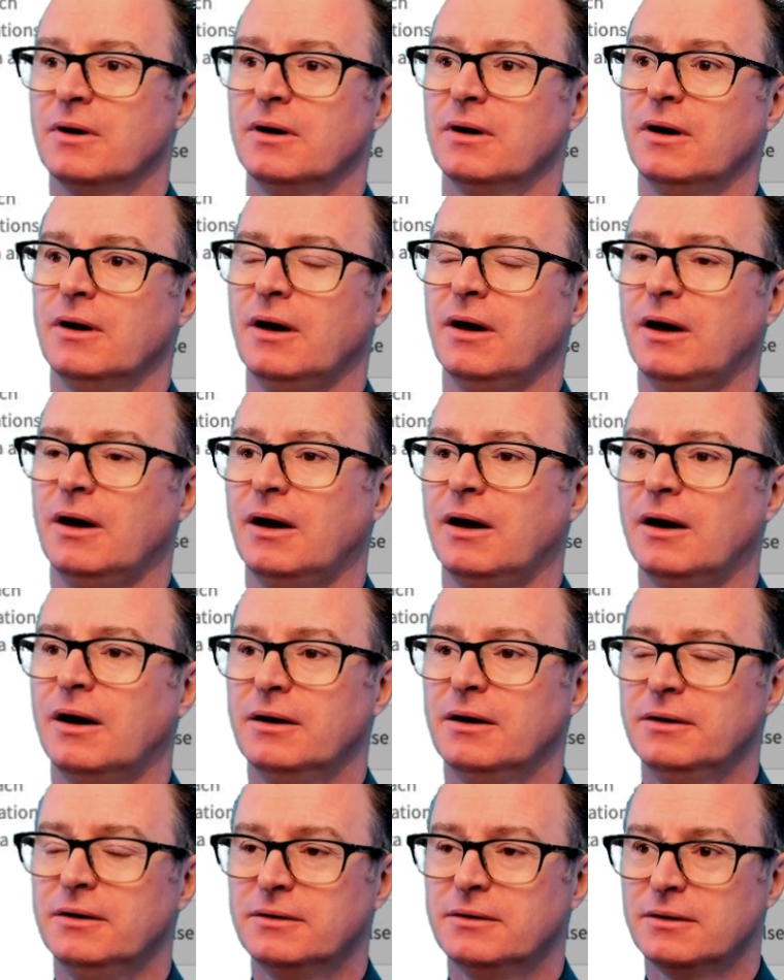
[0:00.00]

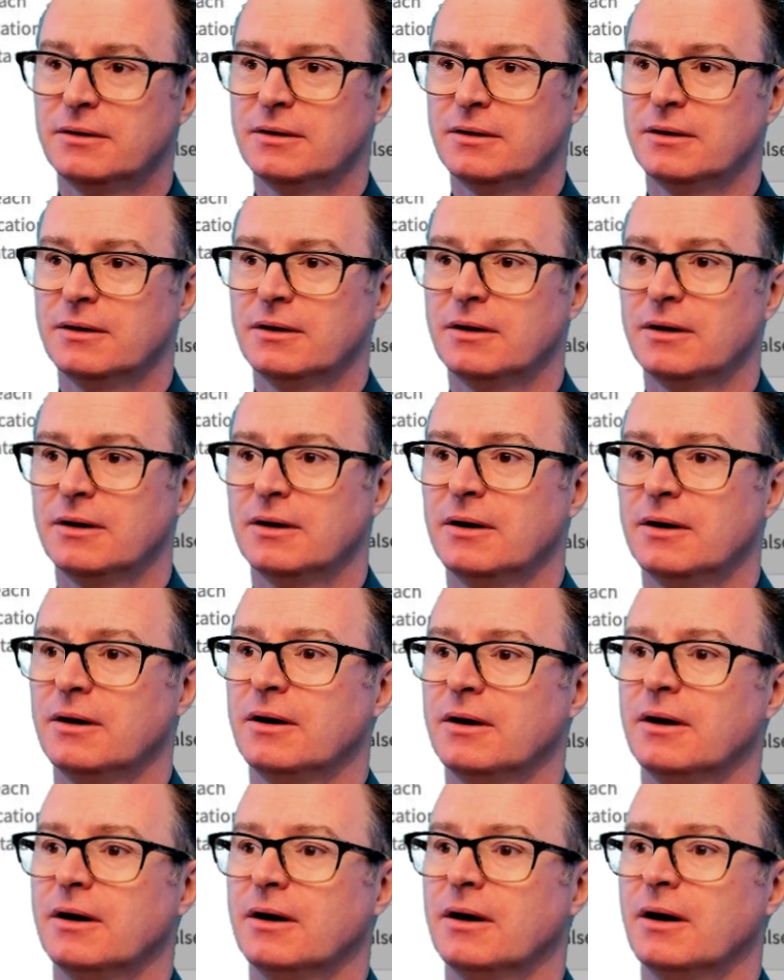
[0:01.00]
and
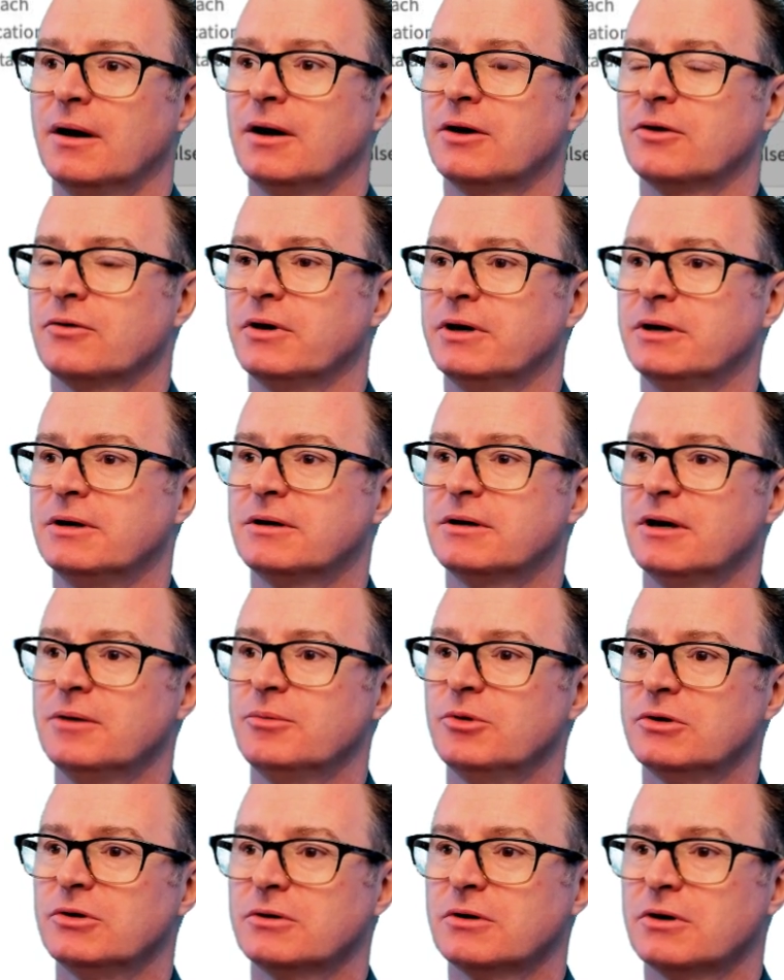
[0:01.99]
I create a
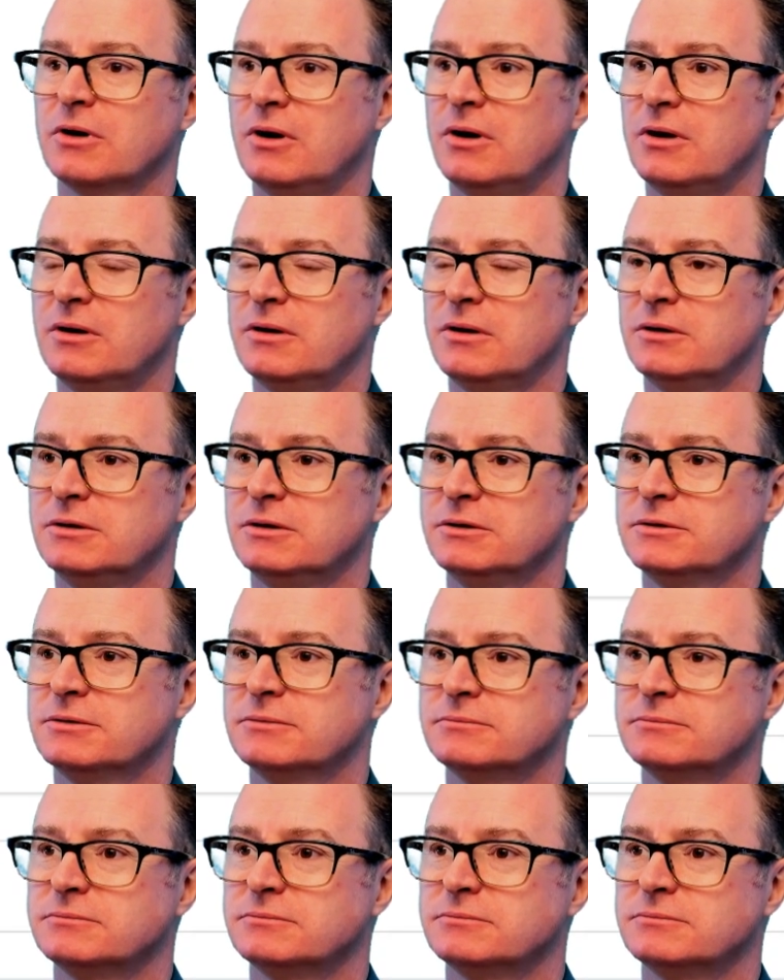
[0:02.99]
table called,